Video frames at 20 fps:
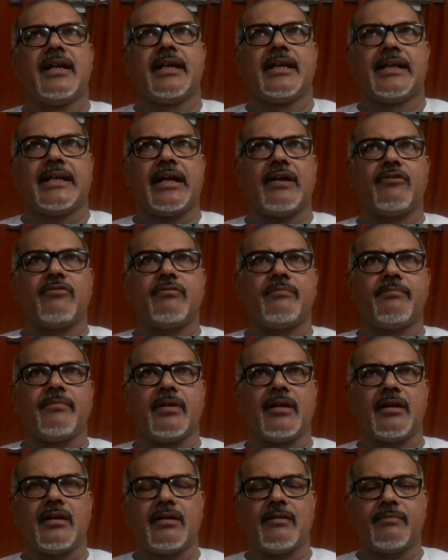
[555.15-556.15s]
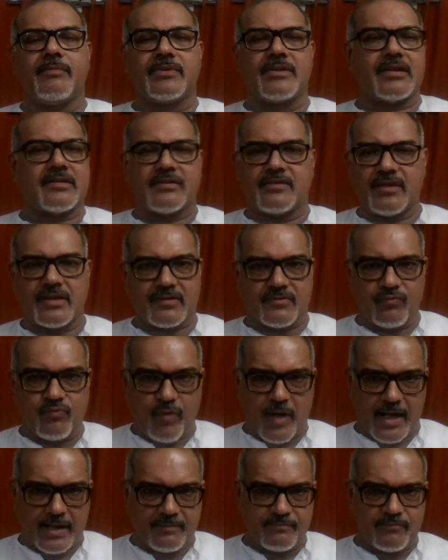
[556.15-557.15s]
Now, just
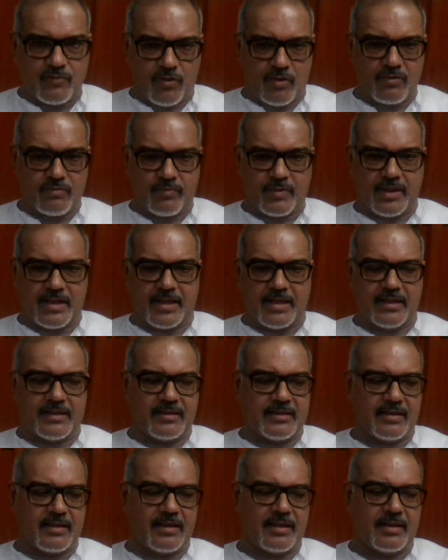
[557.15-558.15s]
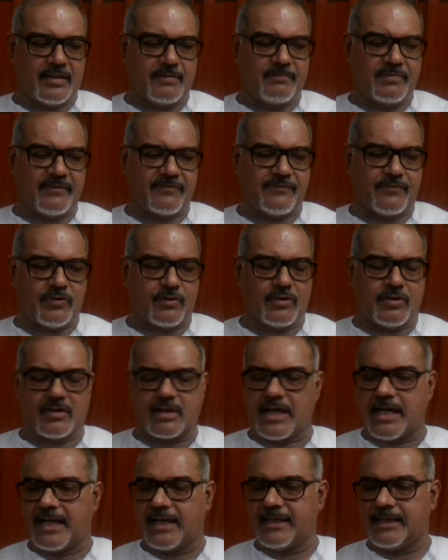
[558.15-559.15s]
one more word before
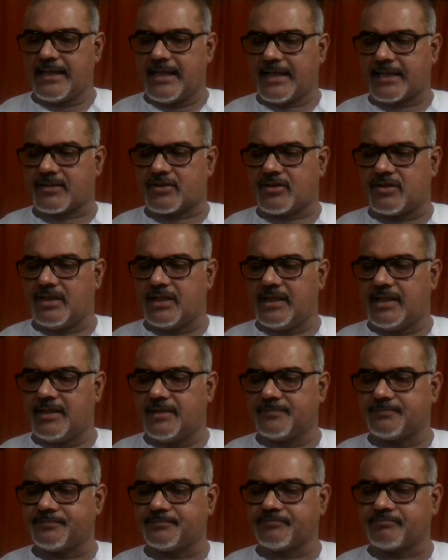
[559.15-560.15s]
I actually